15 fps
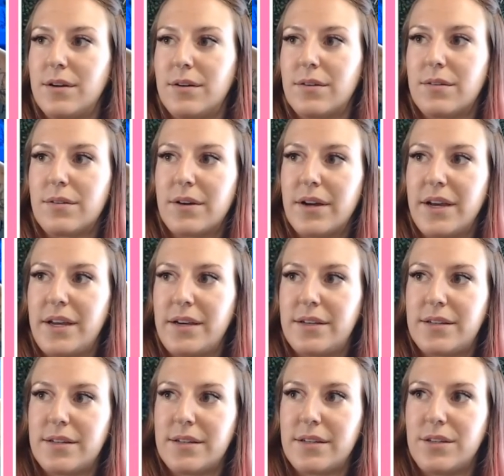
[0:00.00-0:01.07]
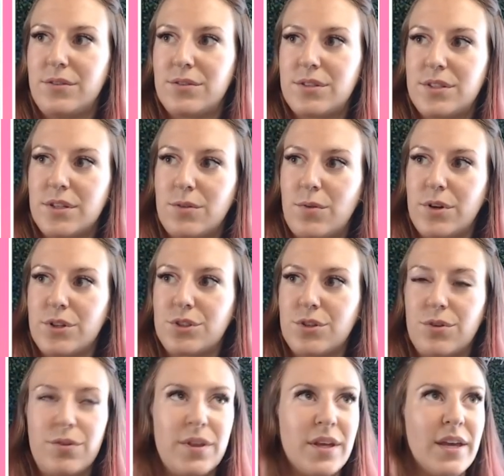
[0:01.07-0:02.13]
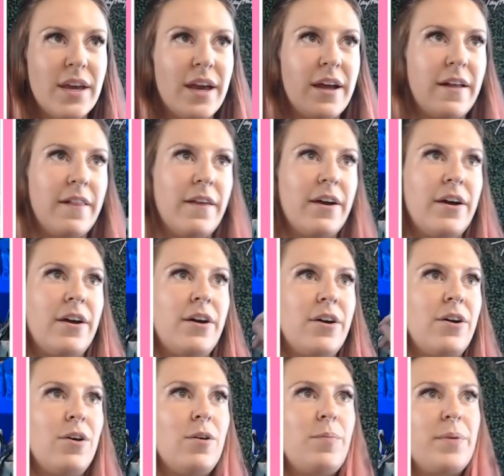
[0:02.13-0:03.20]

Right? You still want to show the yellow,